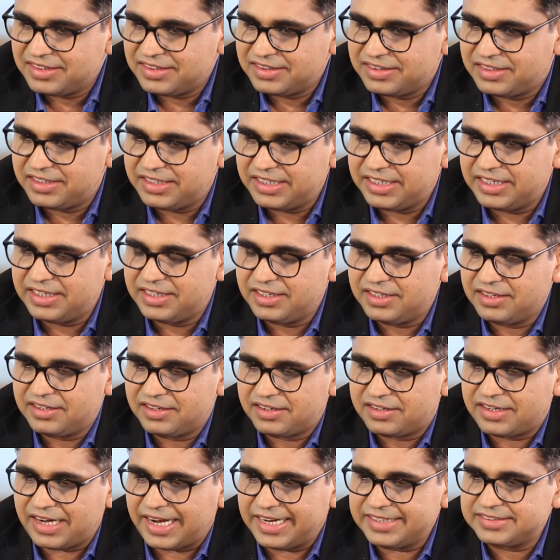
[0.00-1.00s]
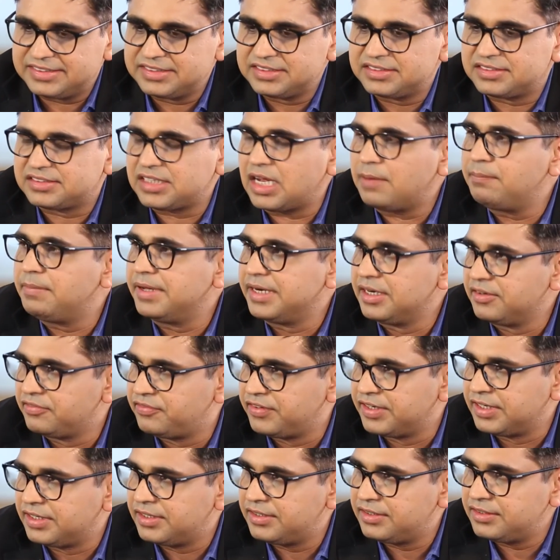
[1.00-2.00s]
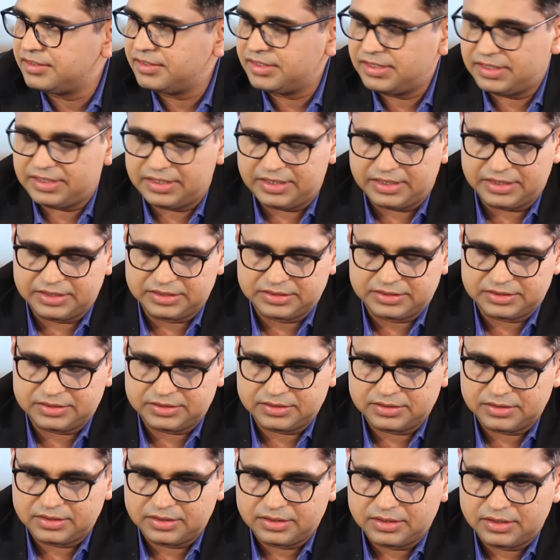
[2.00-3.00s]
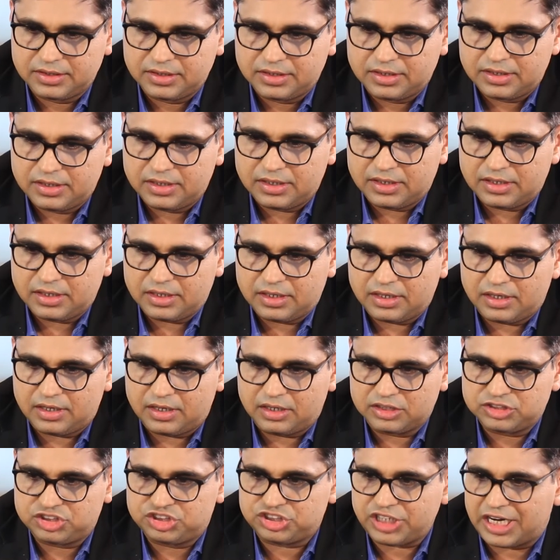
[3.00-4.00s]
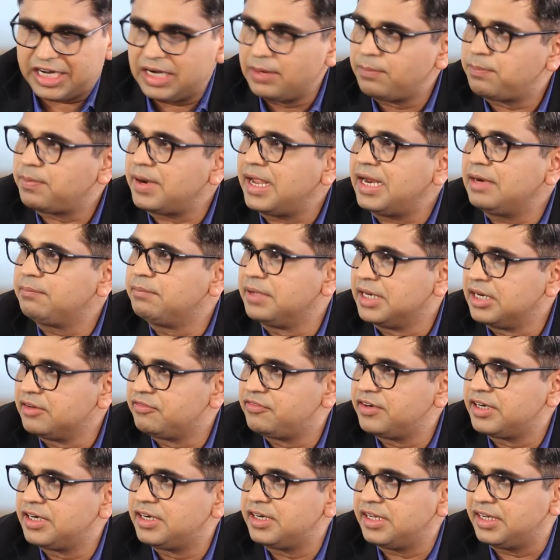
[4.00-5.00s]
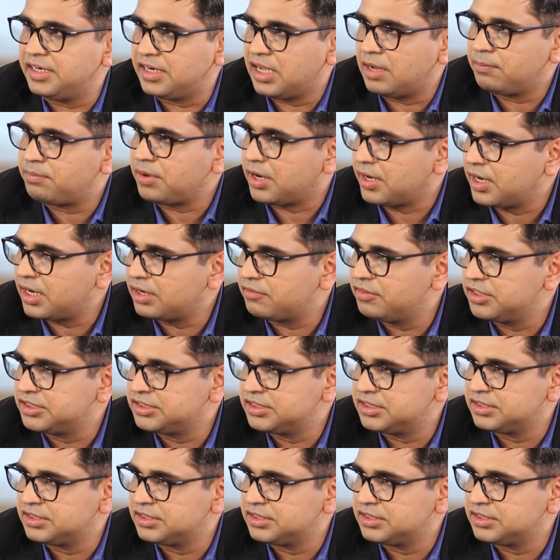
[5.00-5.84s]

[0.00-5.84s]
The Rising Star benefit is a child plan benefit in our product, which